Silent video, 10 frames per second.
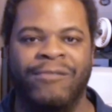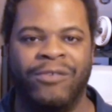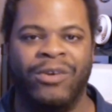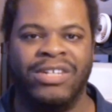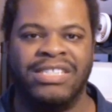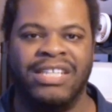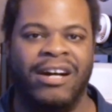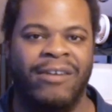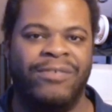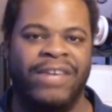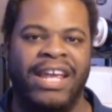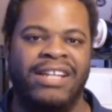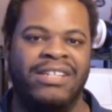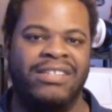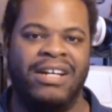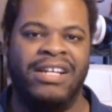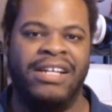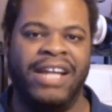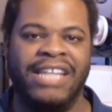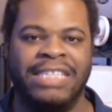for herself, and
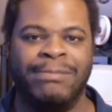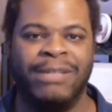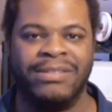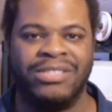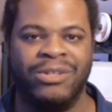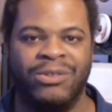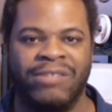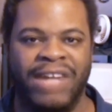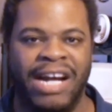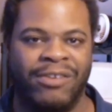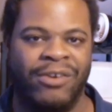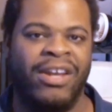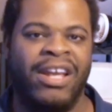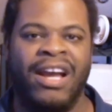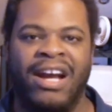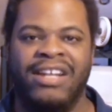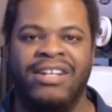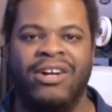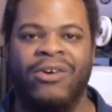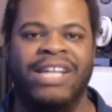Nia Jax becomes the sole survivor.
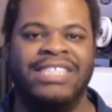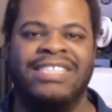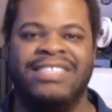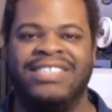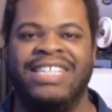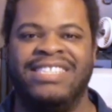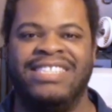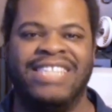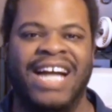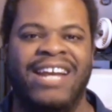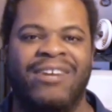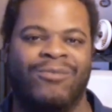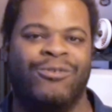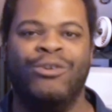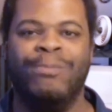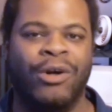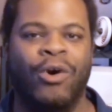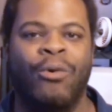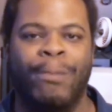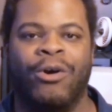You know, this is just giant Rube
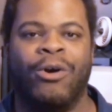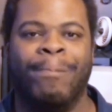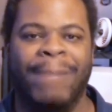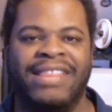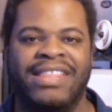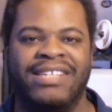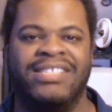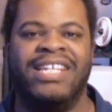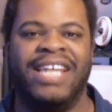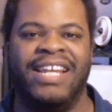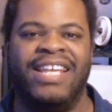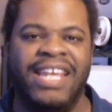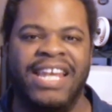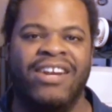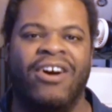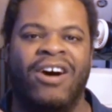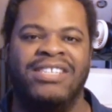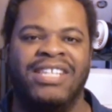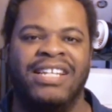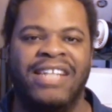Goldberg method to get heat
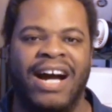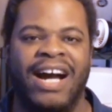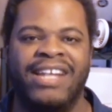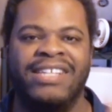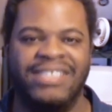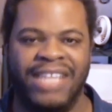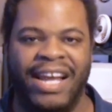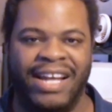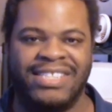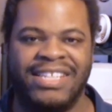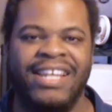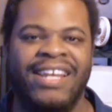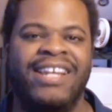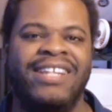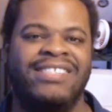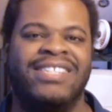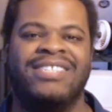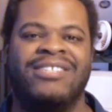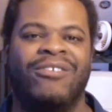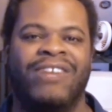onto Nia Jax. It's
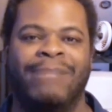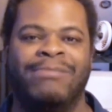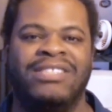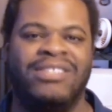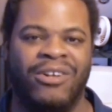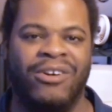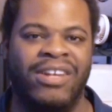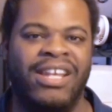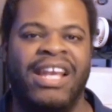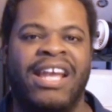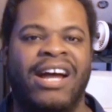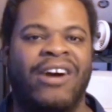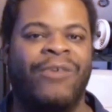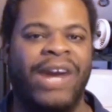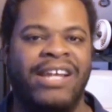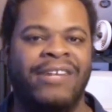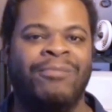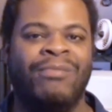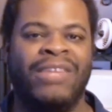just so absurd. Now, granted,